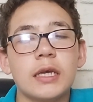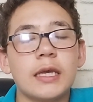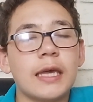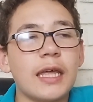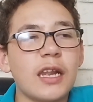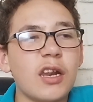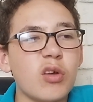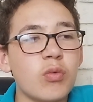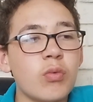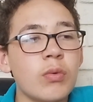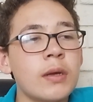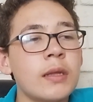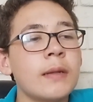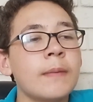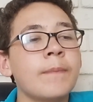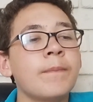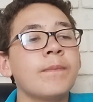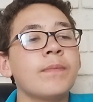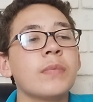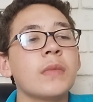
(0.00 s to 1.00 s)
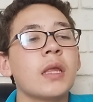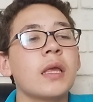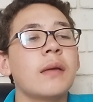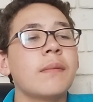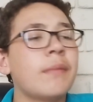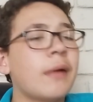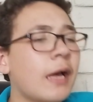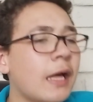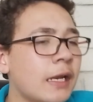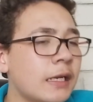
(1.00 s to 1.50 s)
get a win.
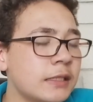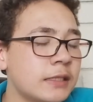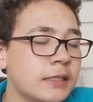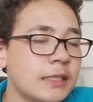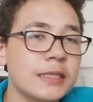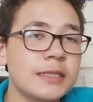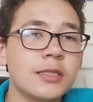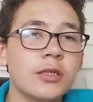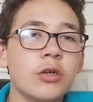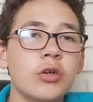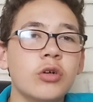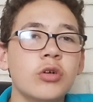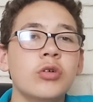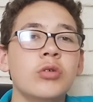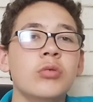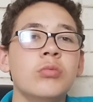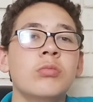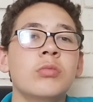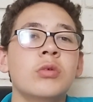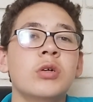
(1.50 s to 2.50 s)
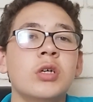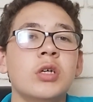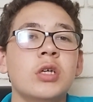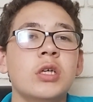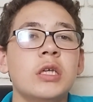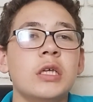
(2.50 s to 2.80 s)
Palace at home.